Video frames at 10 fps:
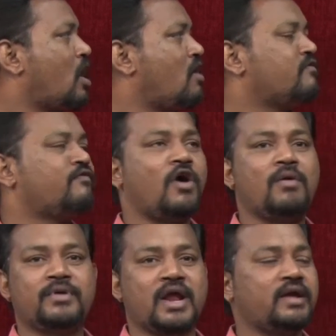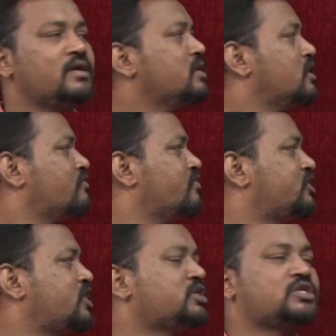of form tag
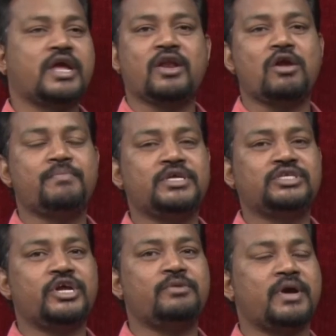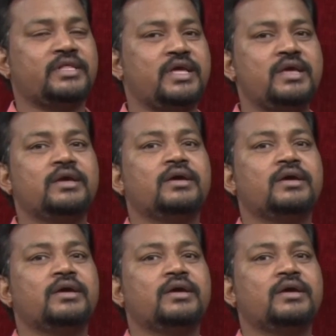which is cannot be seen by the